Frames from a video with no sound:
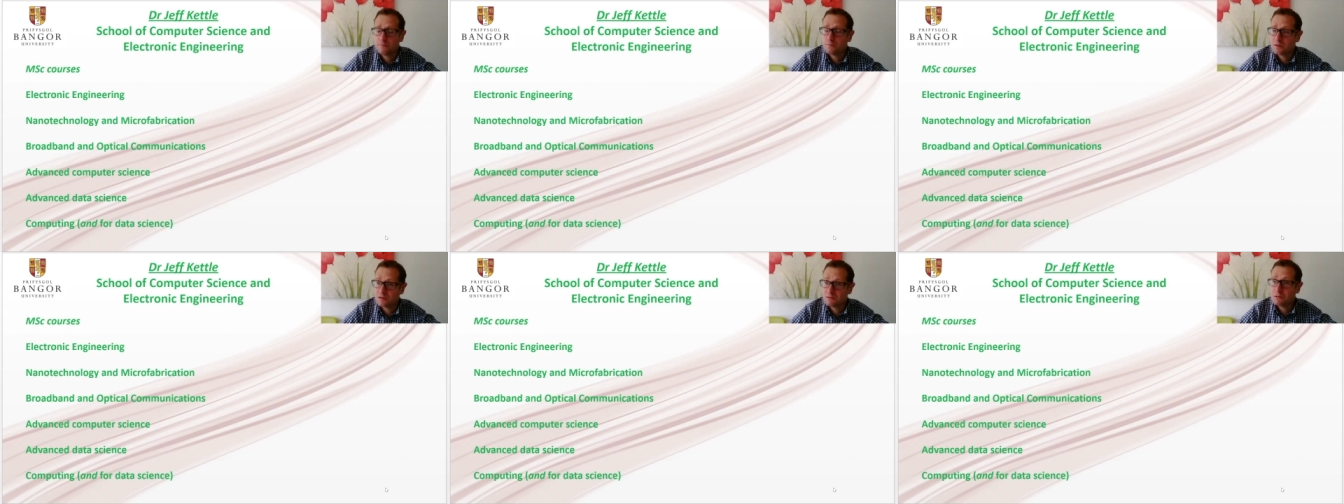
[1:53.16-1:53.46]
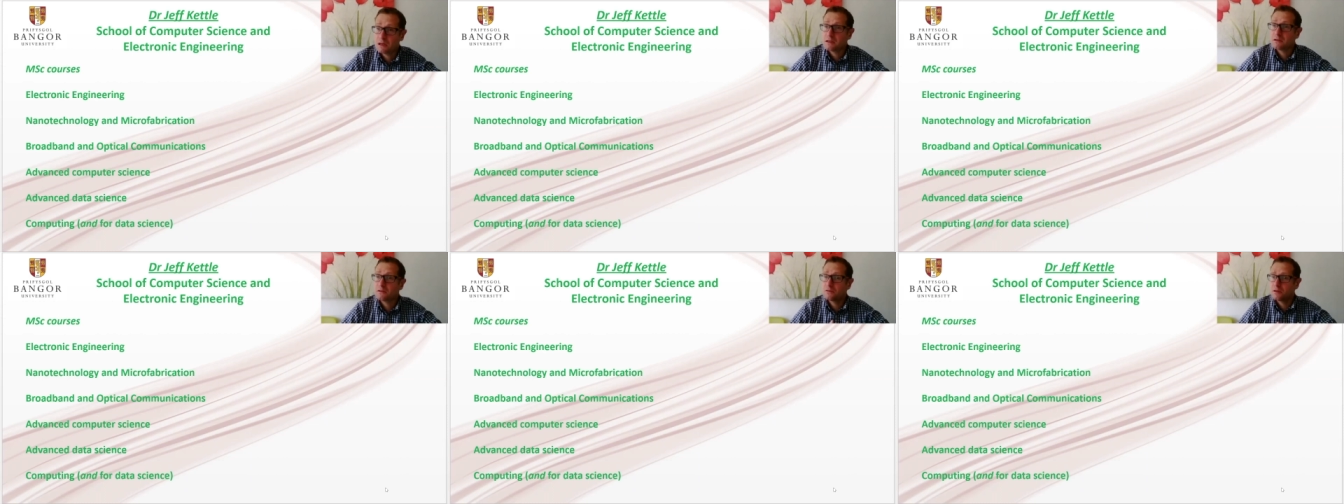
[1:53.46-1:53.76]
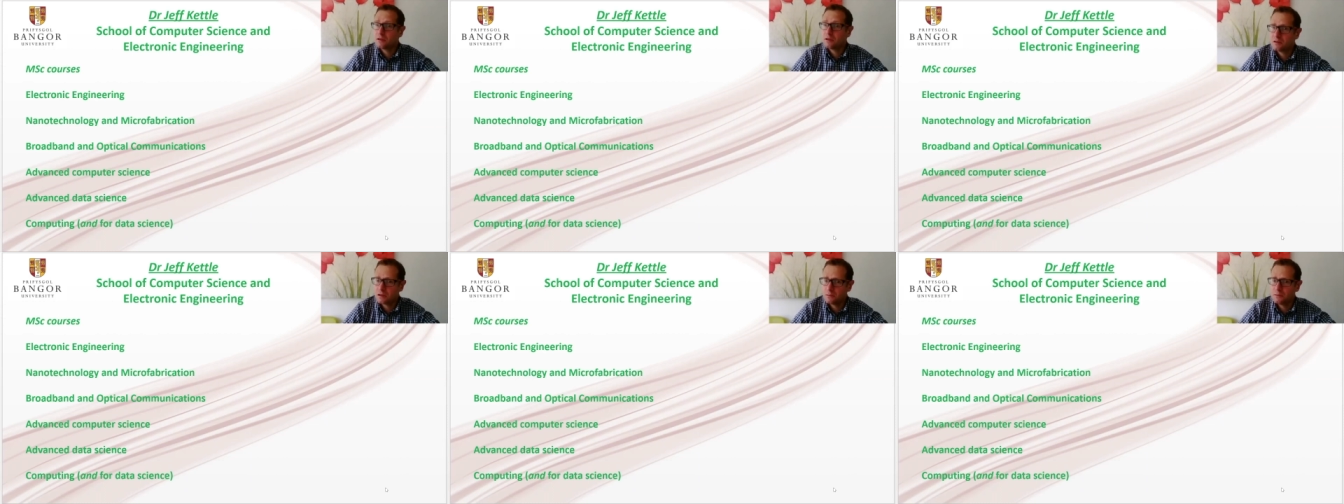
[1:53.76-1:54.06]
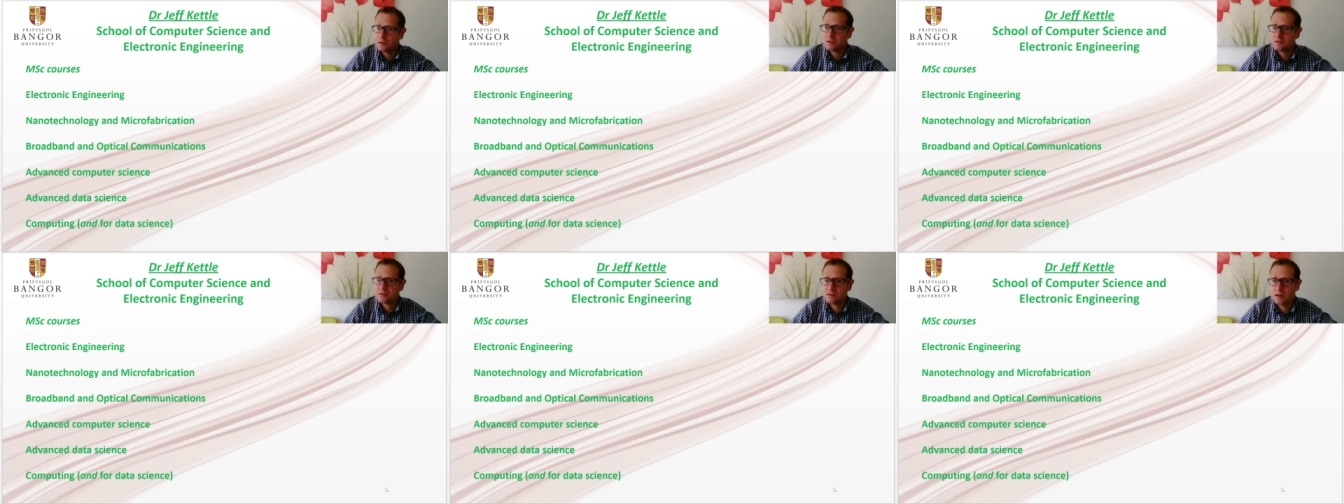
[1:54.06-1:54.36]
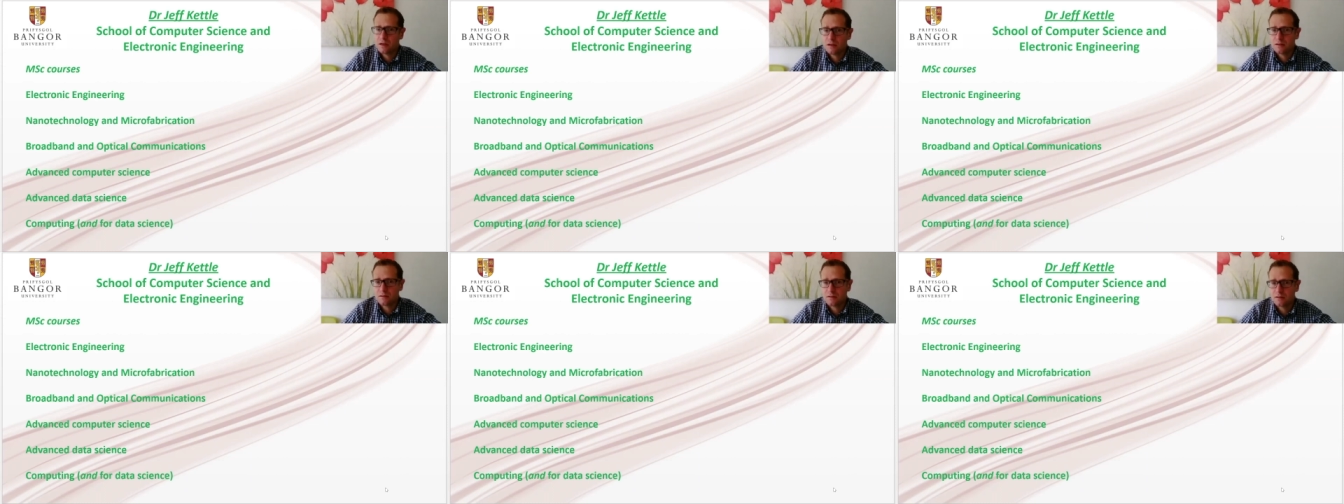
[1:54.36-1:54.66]
to enter into computer
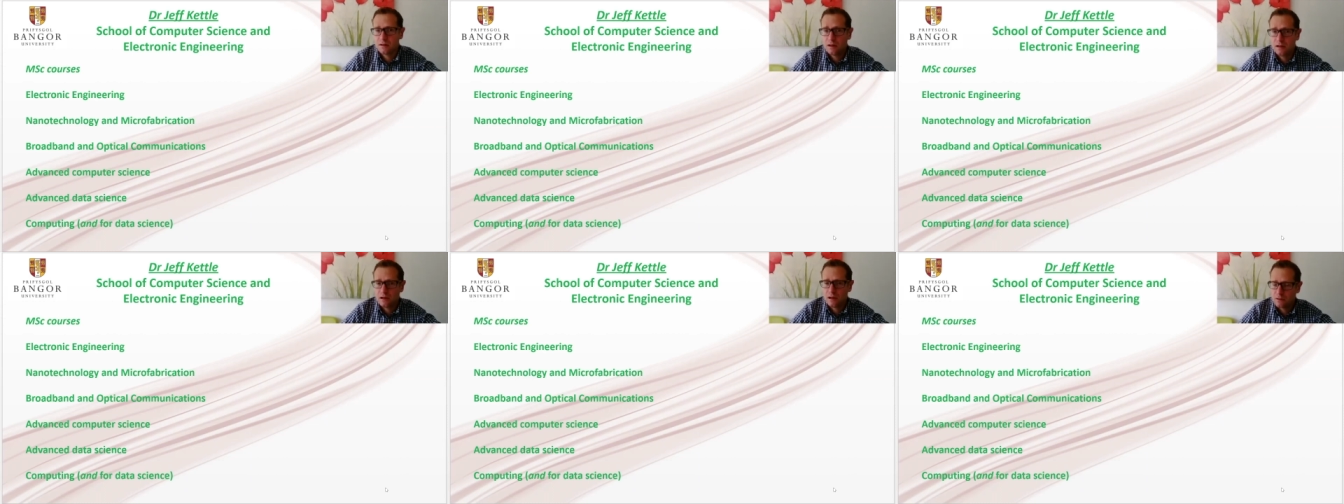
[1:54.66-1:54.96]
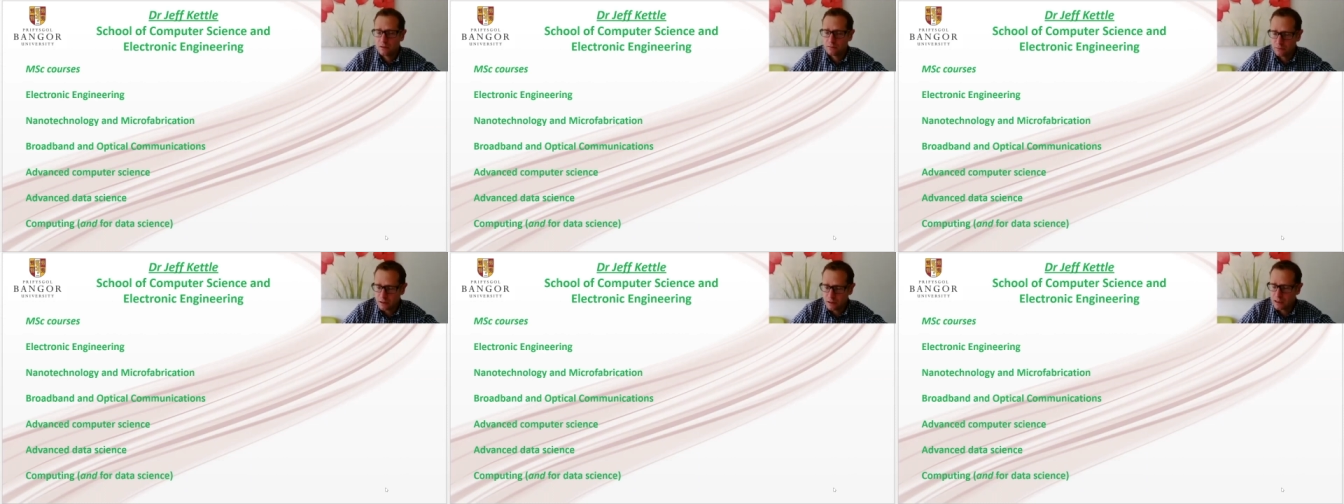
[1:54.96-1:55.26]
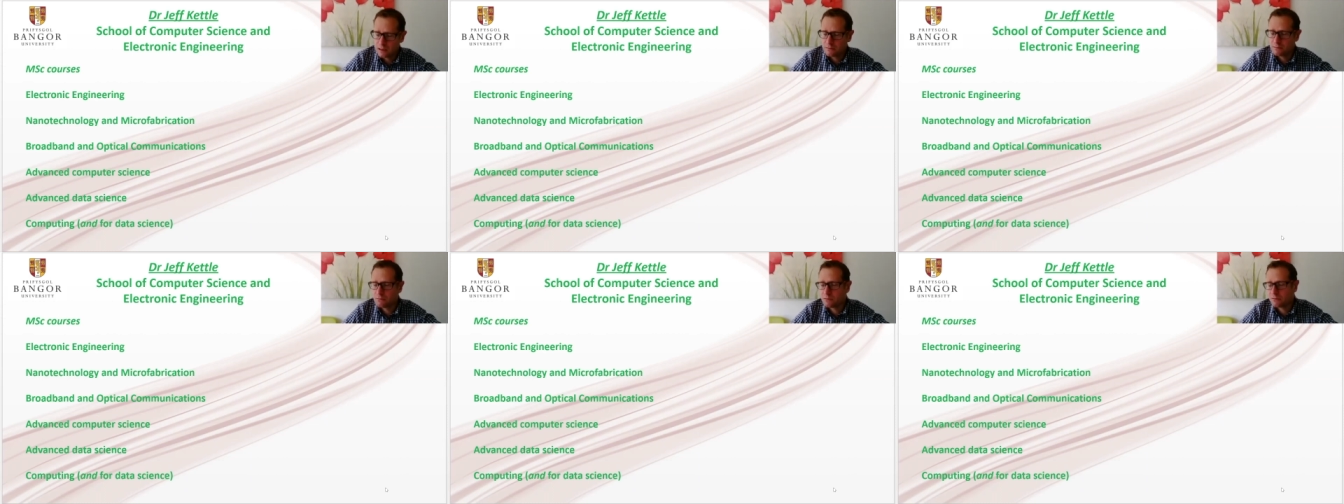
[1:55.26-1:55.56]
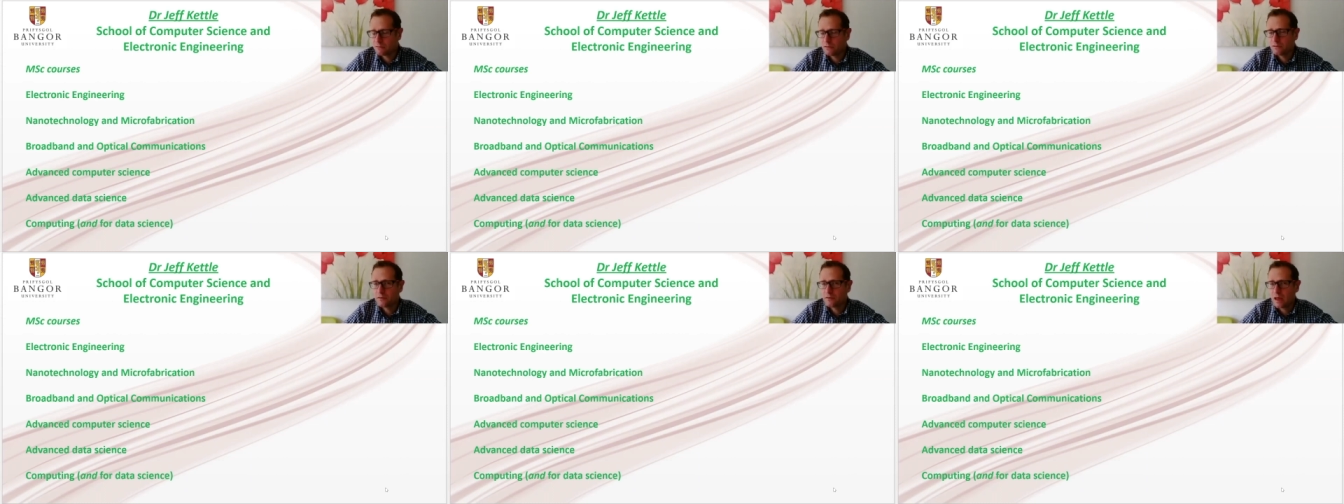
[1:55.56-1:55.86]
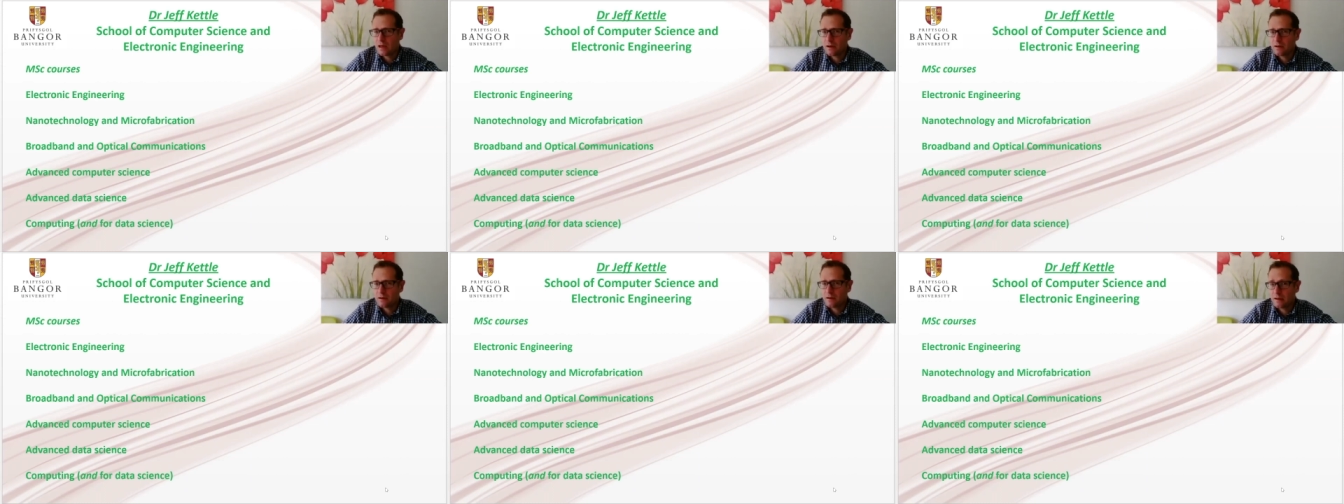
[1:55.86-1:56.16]
science and really improve
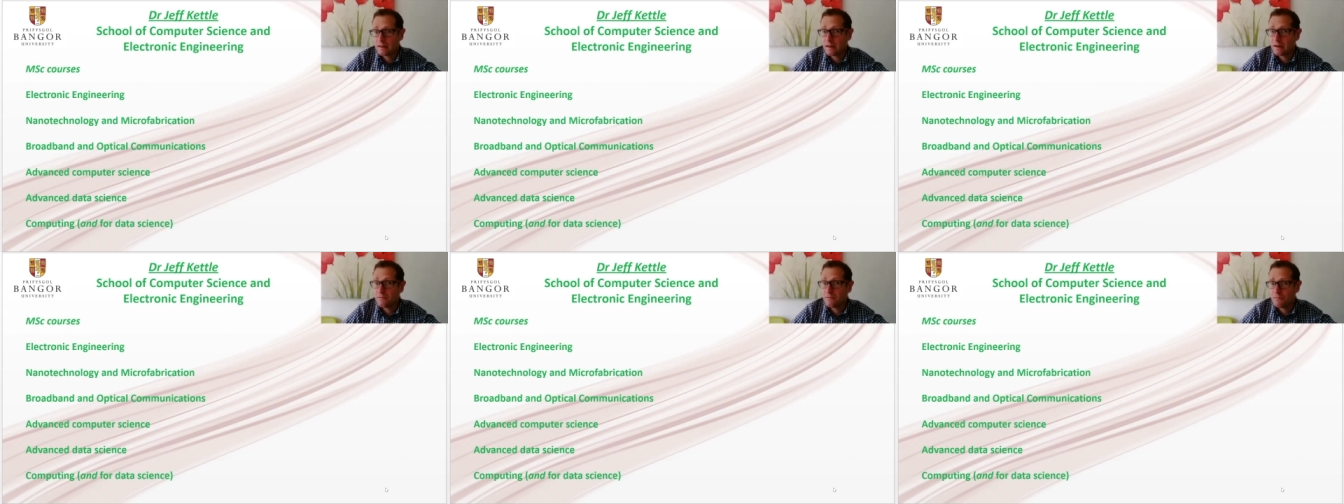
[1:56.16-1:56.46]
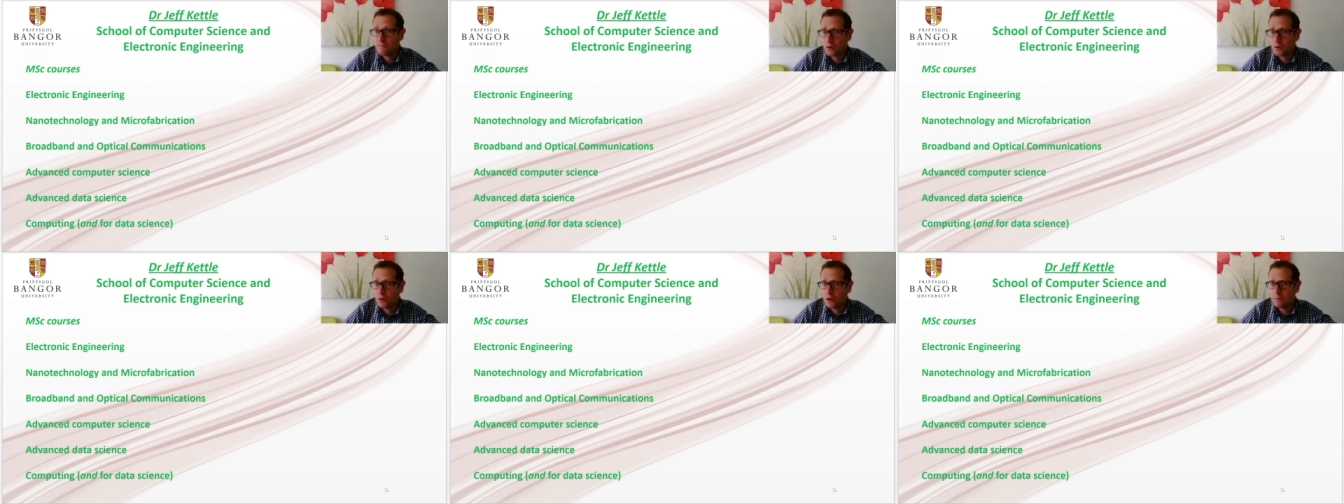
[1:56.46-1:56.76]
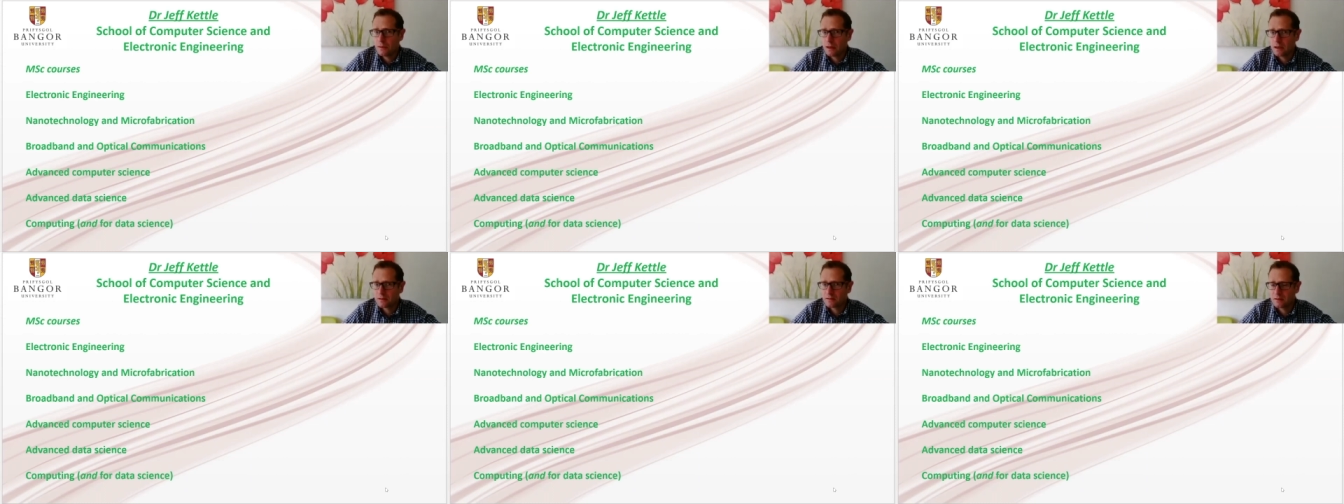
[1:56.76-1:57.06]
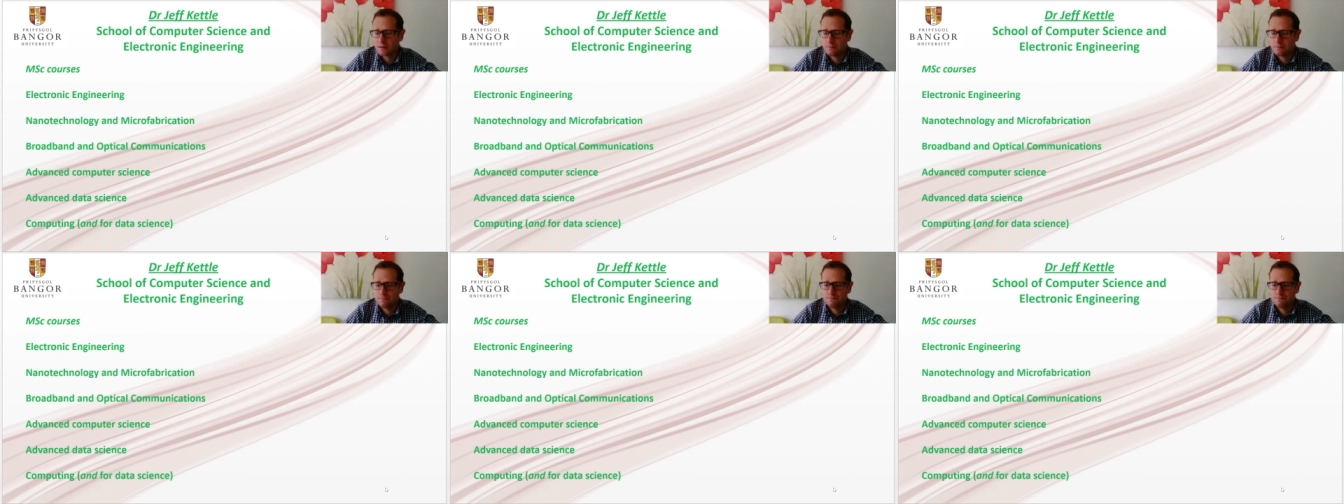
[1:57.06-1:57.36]
their employability.